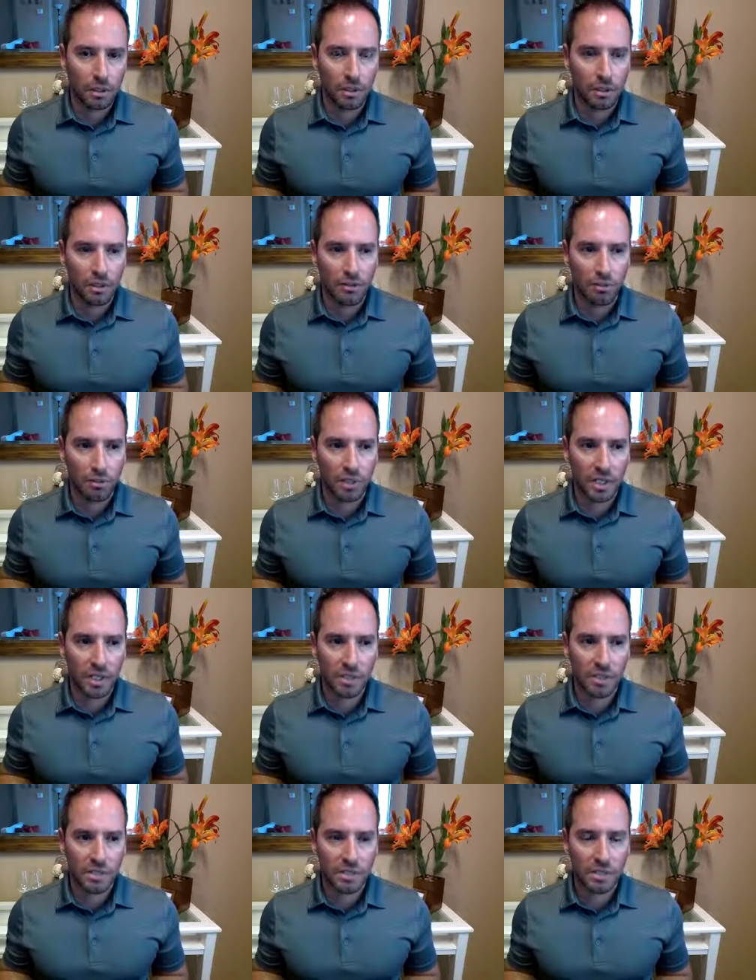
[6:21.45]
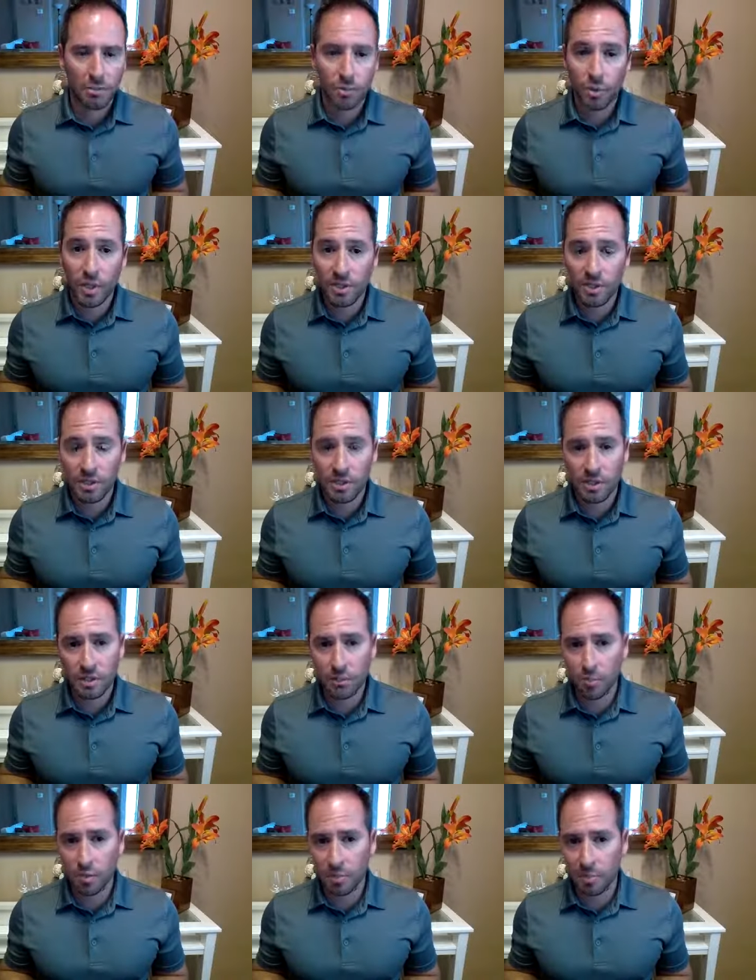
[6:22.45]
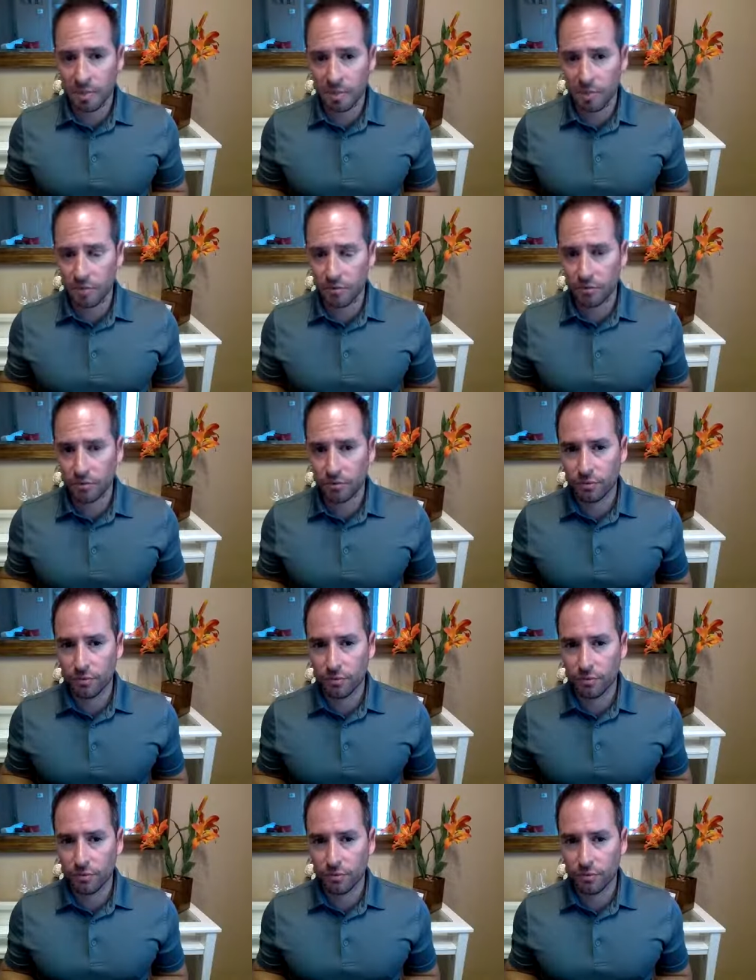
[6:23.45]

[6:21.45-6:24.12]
and why some questions seem repetitive